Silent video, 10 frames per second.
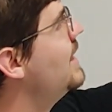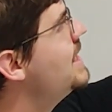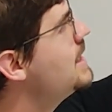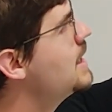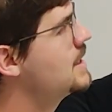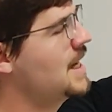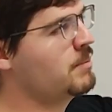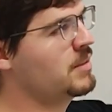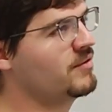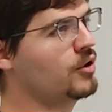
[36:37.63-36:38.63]
a linear
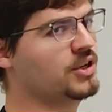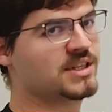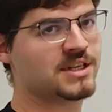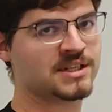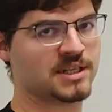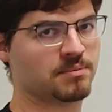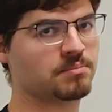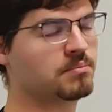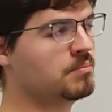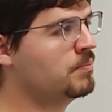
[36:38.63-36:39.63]
time-invariant
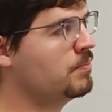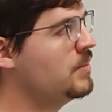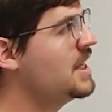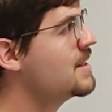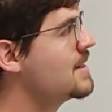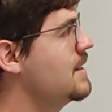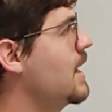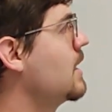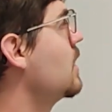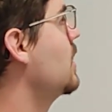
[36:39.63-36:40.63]
system means
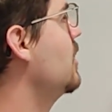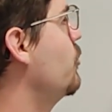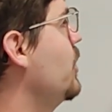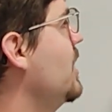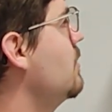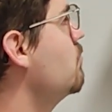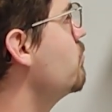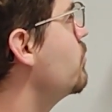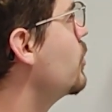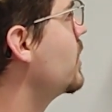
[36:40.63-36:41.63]
that if we
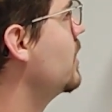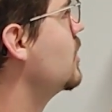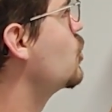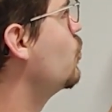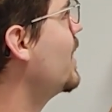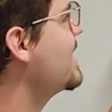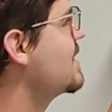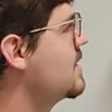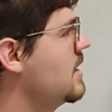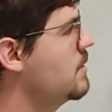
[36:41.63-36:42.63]
put in
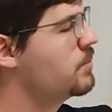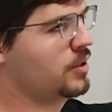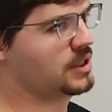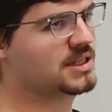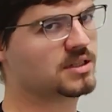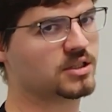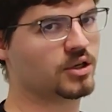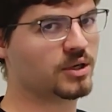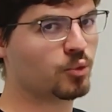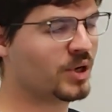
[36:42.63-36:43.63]
twice the impulse, so
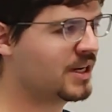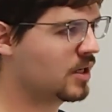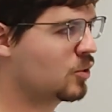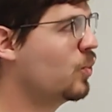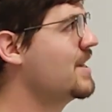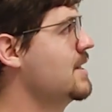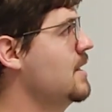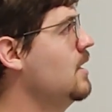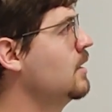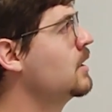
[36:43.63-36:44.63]
if we hit it twice as
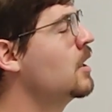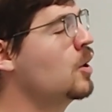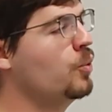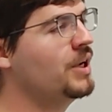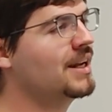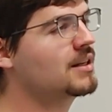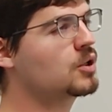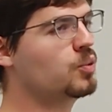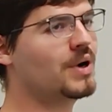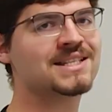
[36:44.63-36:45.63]
hard, we get
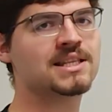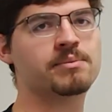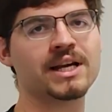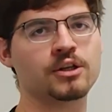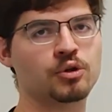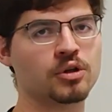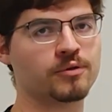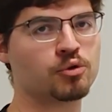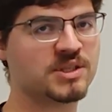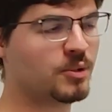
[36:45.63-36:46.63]
twice the magnitude of
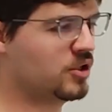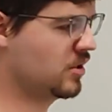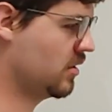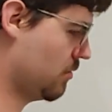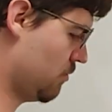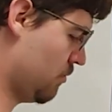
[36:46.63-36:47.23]
the response.